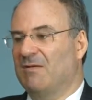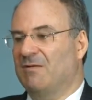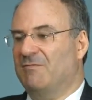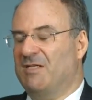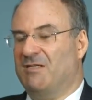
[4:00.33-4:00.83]

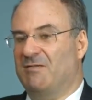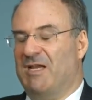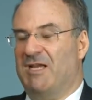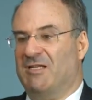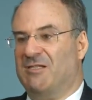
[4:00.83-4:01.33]
The reason
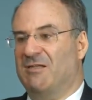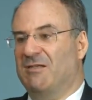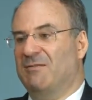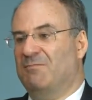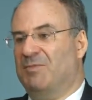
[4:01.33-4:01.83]
is
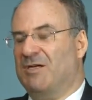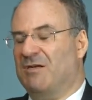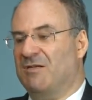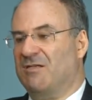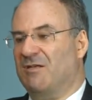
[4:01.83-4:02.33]

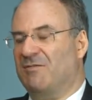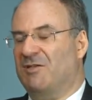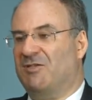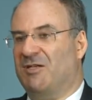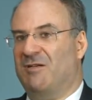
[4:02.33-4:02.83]
because
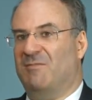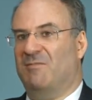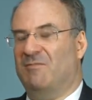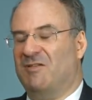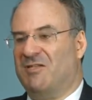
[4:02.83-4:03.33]
the
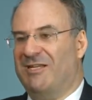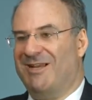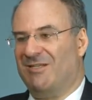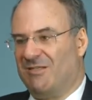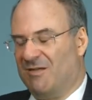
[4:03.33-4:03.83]
term
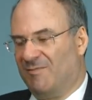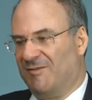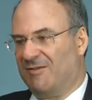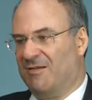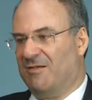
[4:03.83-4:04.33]
siège
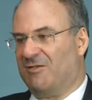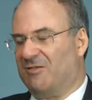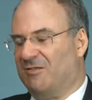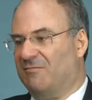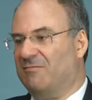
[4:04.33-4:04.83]
d'arbitrage,
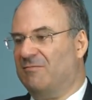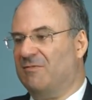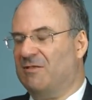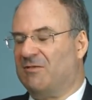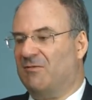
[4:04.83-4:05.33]
as it
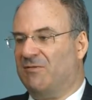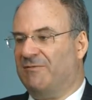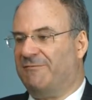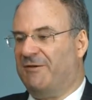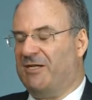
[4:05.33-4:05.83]
is called
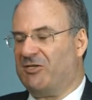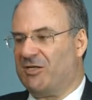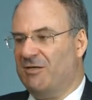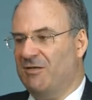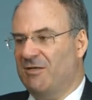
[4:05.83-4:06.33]
in
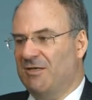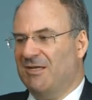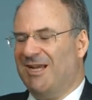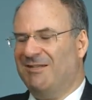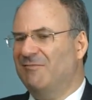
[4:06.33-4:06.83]
French,
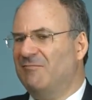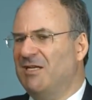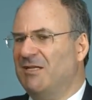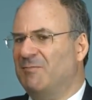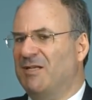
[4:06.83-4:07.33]
hadn't
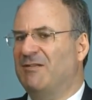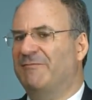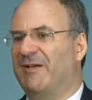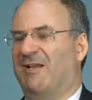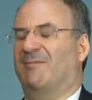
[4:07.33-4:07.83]
really been
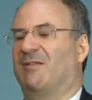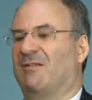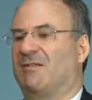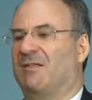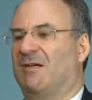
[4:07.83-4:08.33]
developed
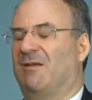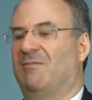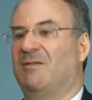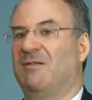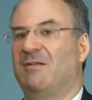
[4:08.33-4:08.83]
at the
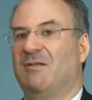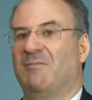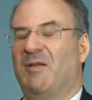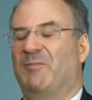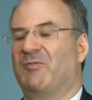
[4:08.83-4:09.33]
time.
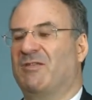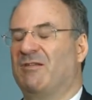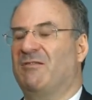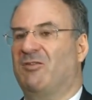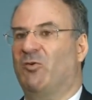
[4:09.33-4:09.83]
People
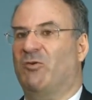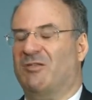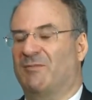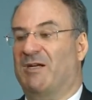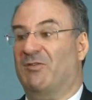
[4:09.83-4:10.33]
still
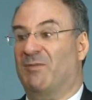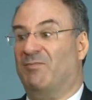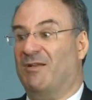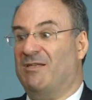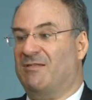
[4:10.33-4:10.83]
talked about the
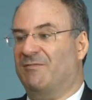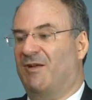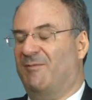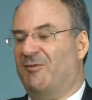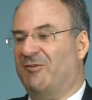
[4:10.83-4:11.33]
place of
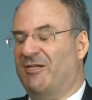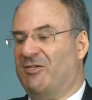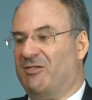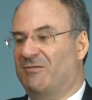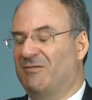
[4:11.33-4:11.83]

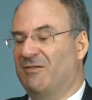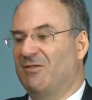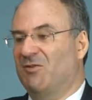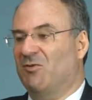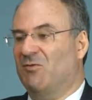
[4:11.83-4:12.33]
arbitration,
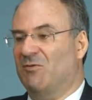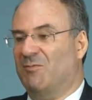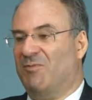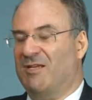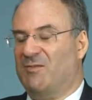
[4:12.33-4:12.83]
or the
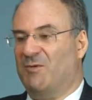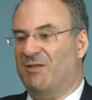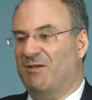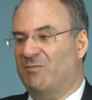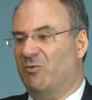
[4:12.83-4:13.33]
place where
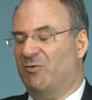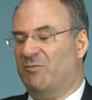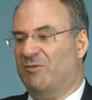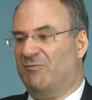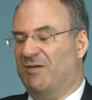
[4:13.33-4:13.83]
the award
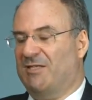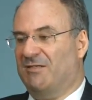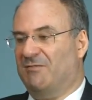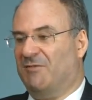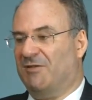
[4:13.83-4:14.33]
was
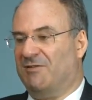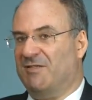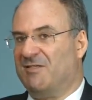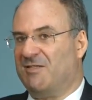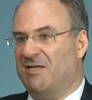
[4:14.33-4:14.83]
rendered, rather than
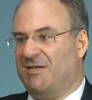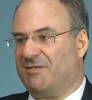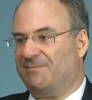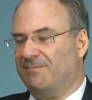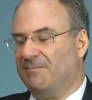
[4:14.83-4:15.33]
its seat.